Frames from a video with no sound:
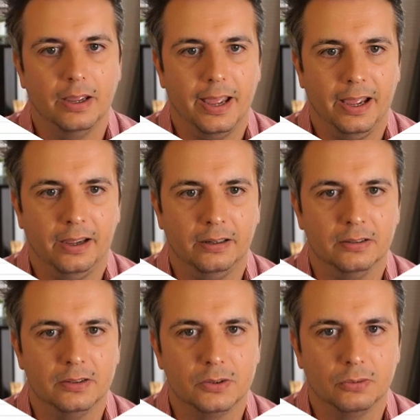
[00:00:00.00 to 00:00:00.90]

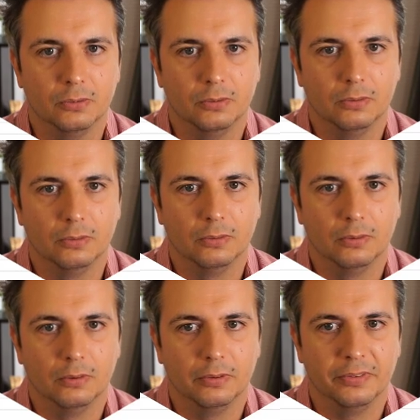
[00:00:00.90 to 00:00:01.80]
And
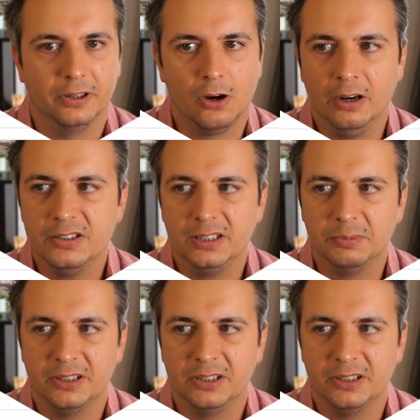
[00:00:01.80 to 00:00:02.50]
the concepts